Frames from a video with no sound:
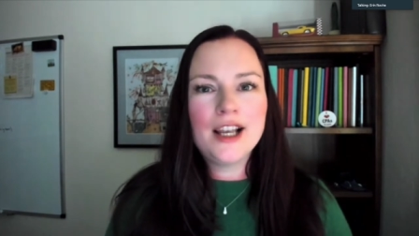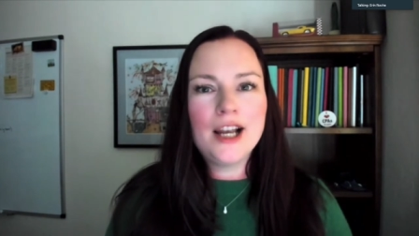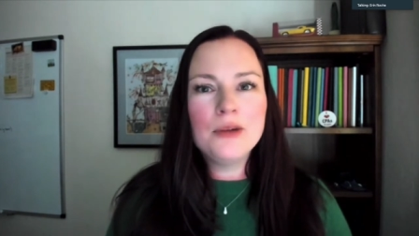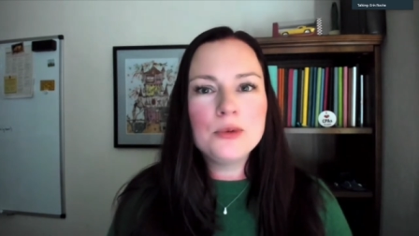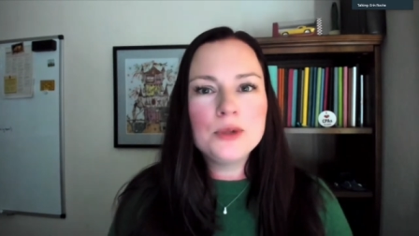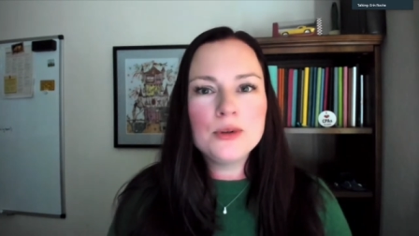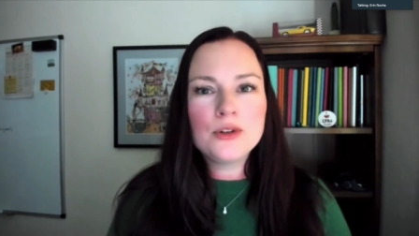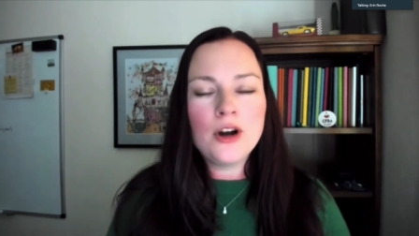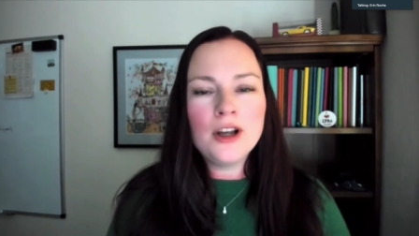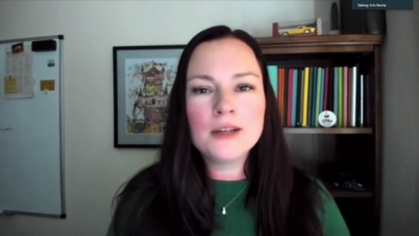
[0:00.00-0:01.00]
And when we were
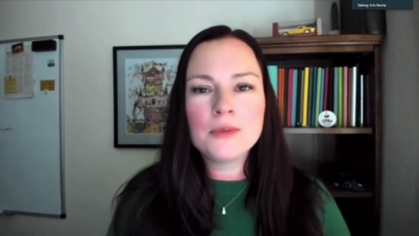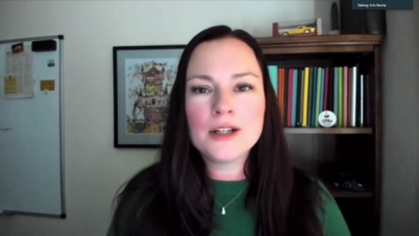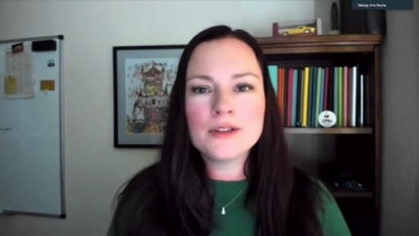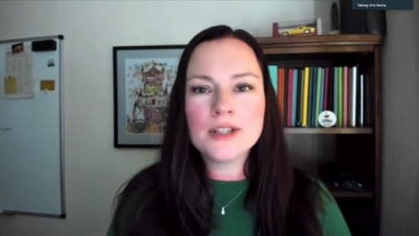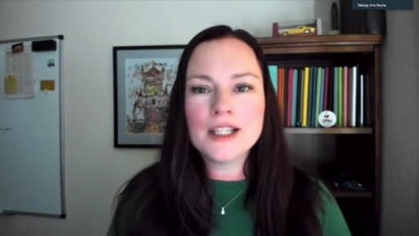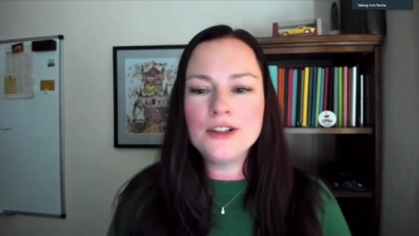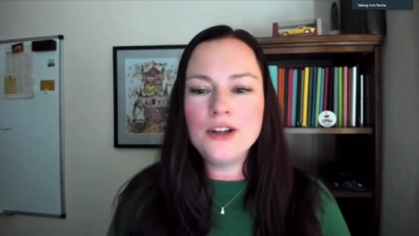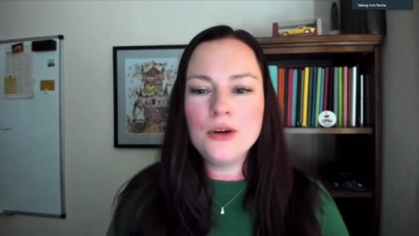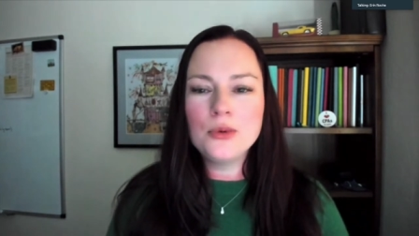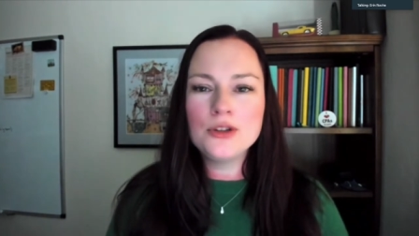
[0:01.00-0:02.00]
talking about it, like, you
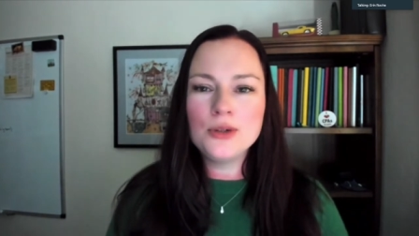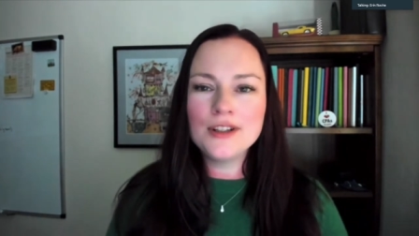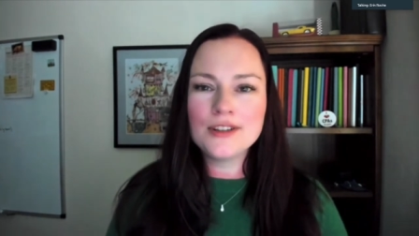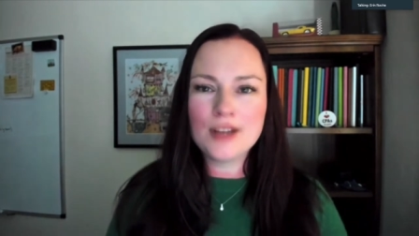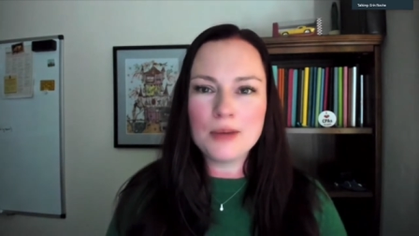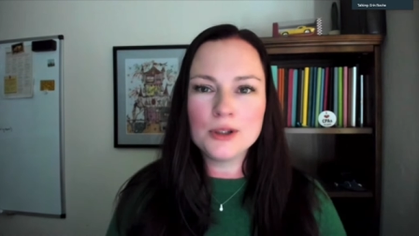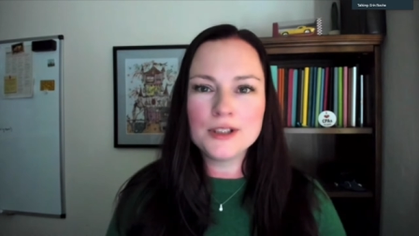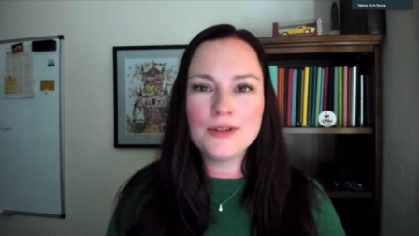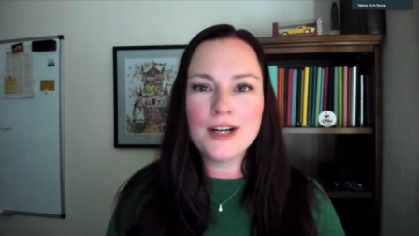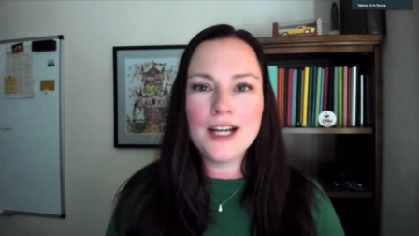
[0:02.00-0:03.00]
know, we're doing this
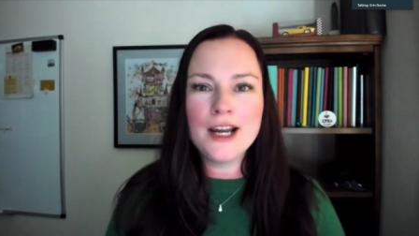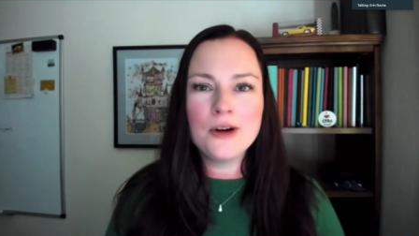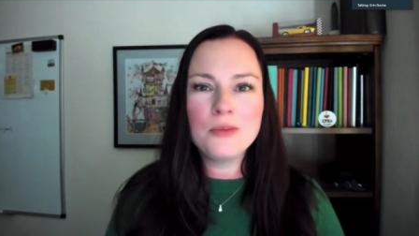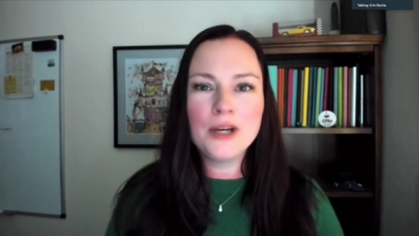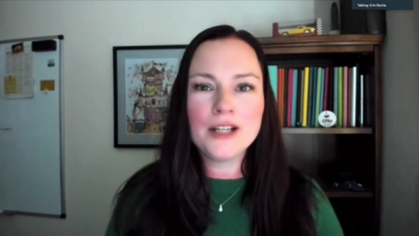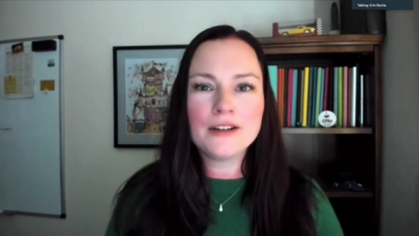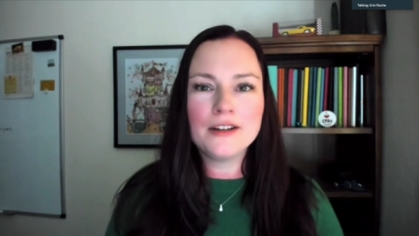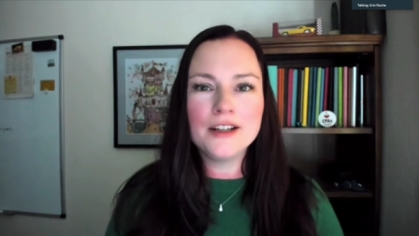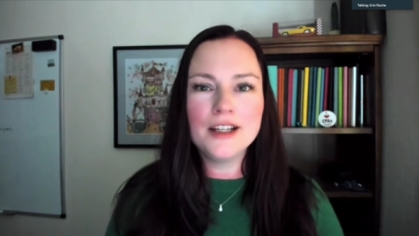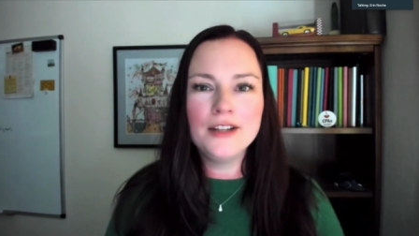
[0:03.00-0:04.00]
separately right now, but
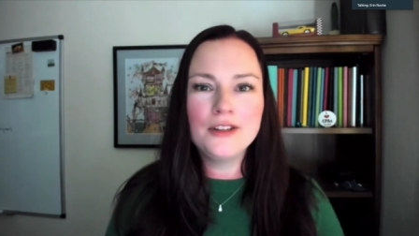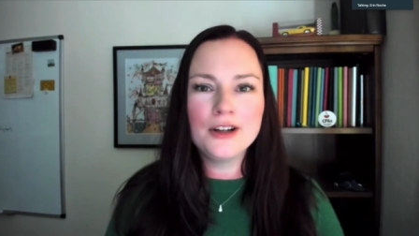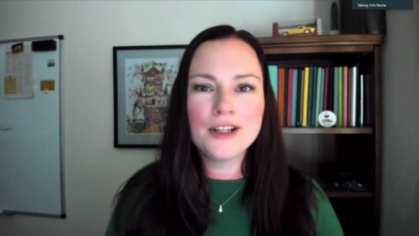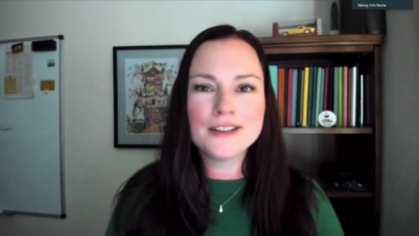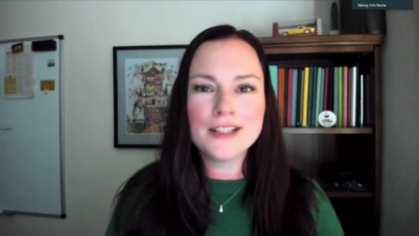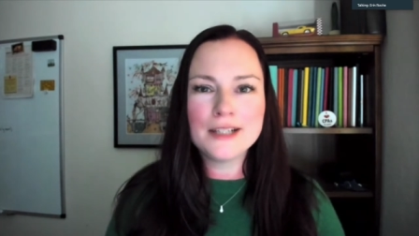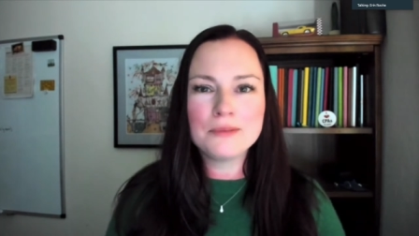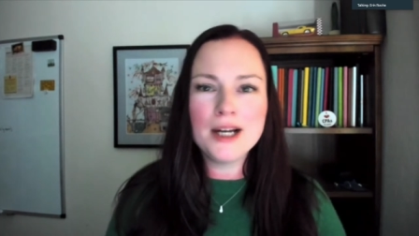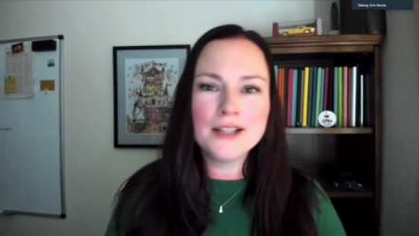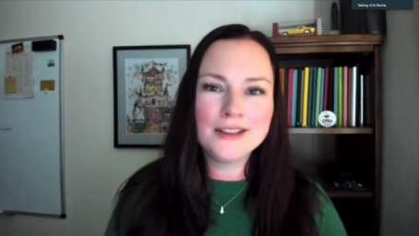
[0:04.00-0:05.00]
in theory, like,
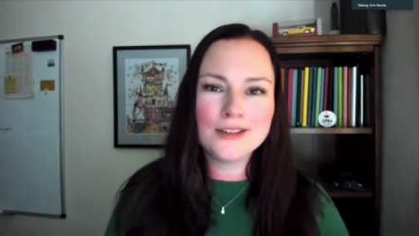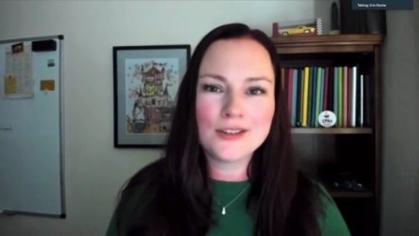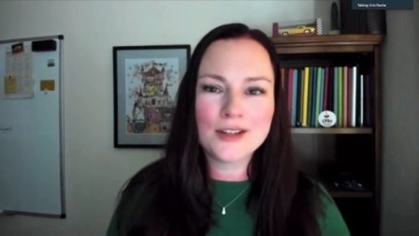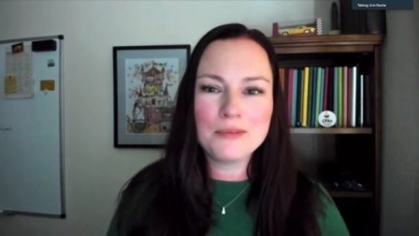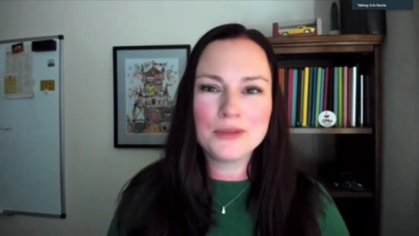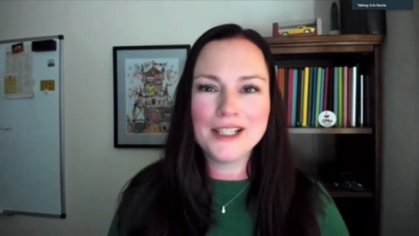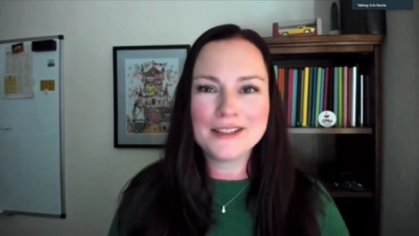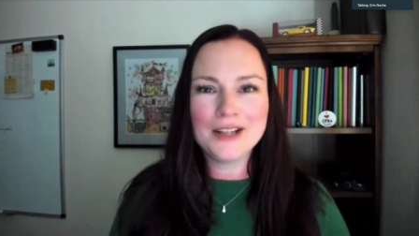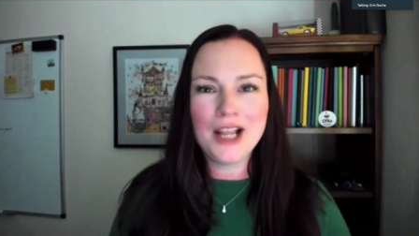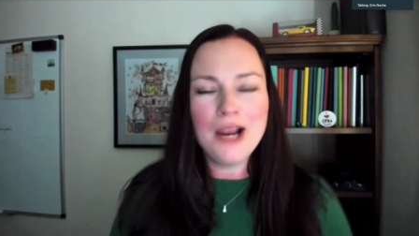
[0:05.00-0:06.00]
my lease is up, like,